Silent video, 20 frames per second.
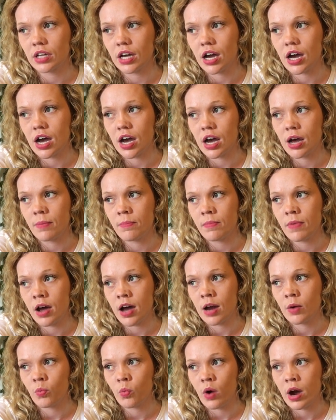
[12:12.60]

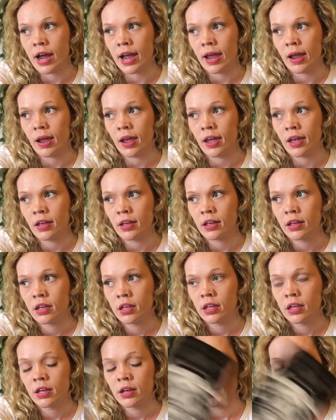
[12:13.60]
on why
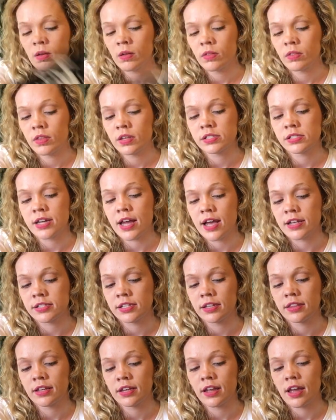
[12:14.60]
this
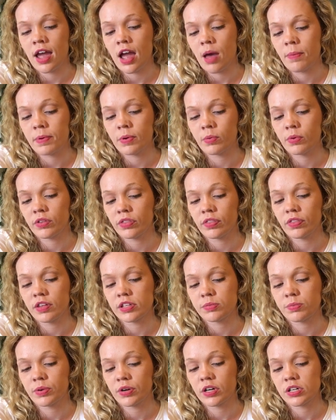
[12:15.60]
nasty thing happened with
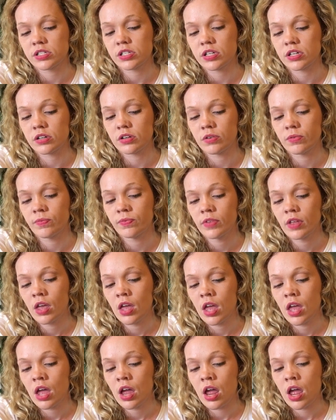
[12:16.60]
this person,
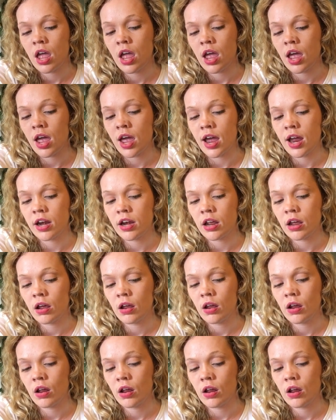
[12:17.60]
and